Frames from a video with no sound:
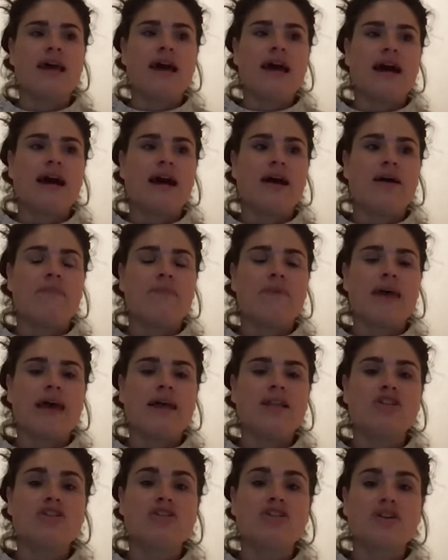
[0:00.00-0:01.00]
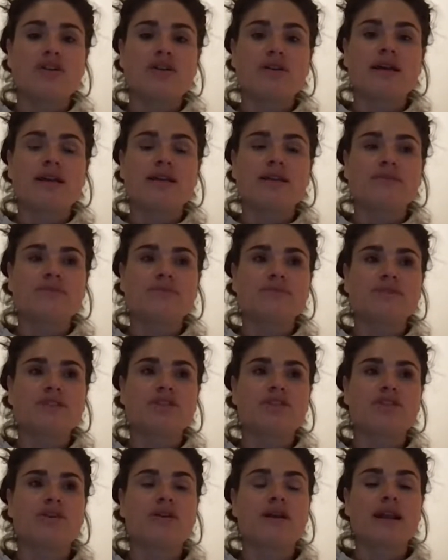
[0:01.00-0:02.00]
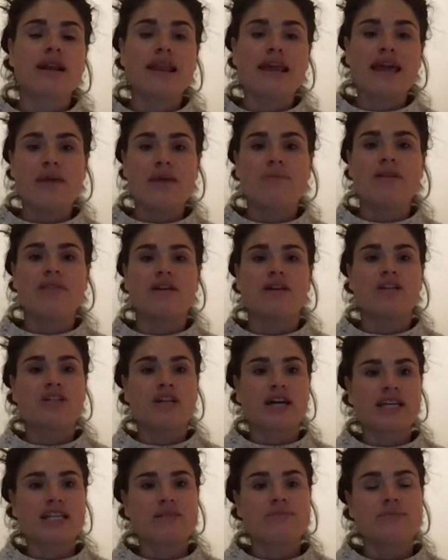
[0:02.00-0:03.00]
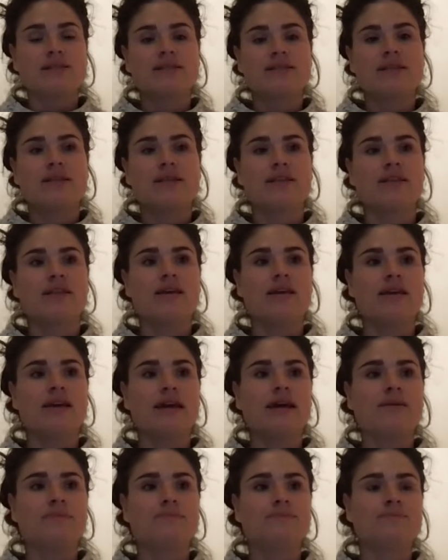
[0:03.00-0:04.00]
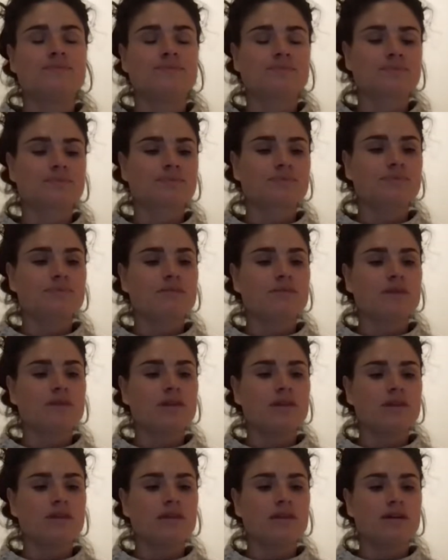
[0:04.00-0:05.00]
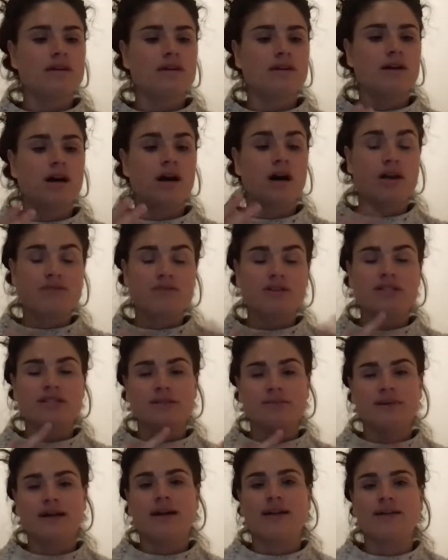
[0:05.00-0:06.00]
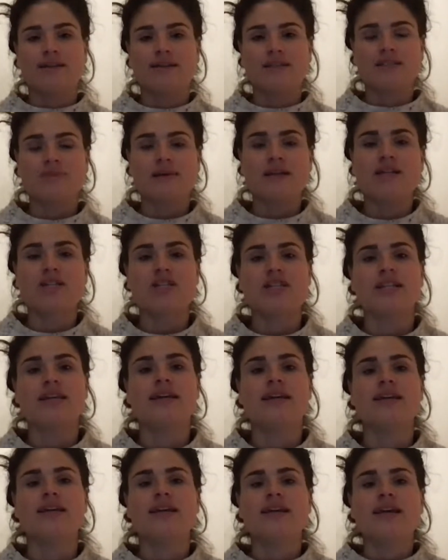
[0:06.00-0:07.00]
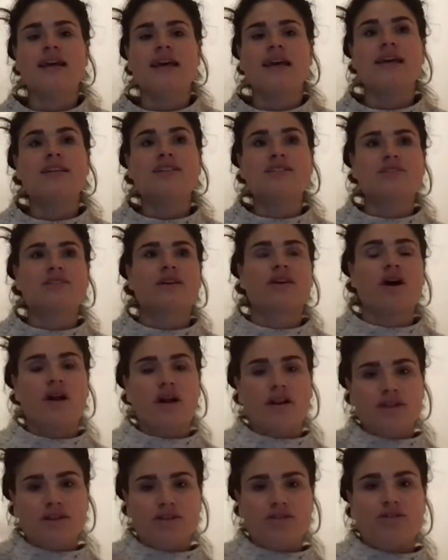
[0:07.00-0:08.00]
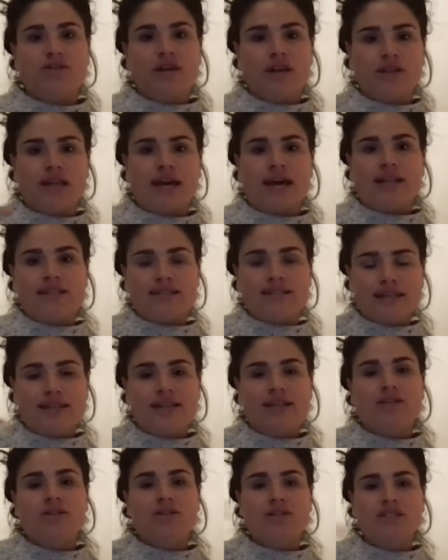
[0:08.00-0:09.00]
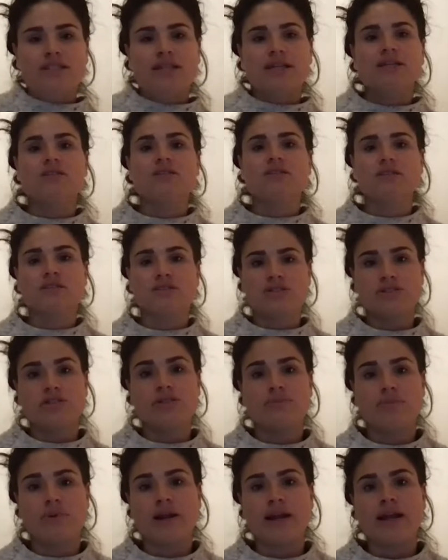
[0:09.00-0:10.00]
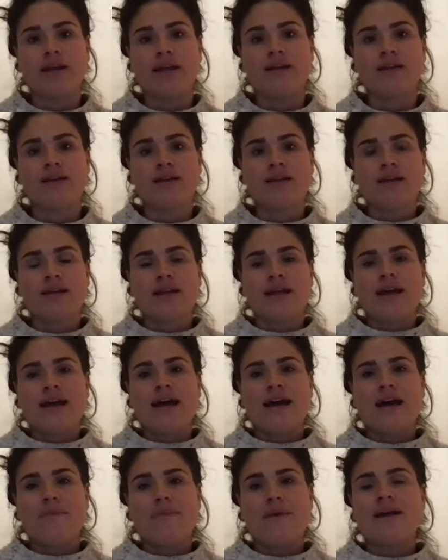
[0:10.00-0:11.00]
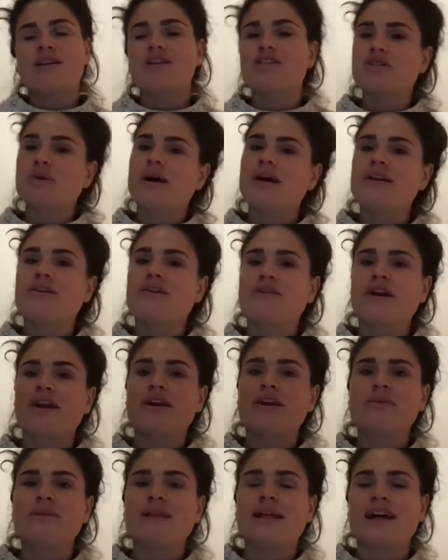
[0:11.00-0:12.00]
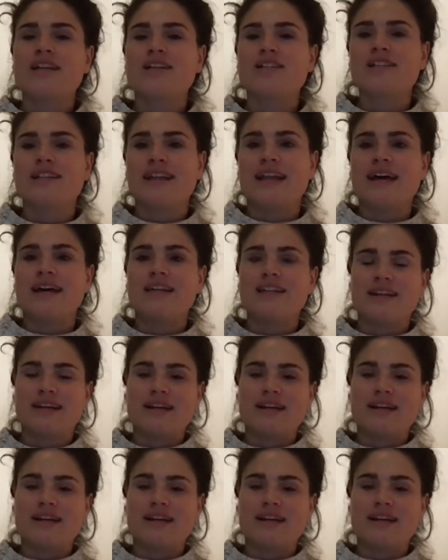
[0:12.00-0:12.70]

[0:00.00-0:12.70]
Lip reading: And during labor, the adjustments and the arthrostim gun especially is doing that, sending those signals to the brain. And it's quite incredible, actually. Like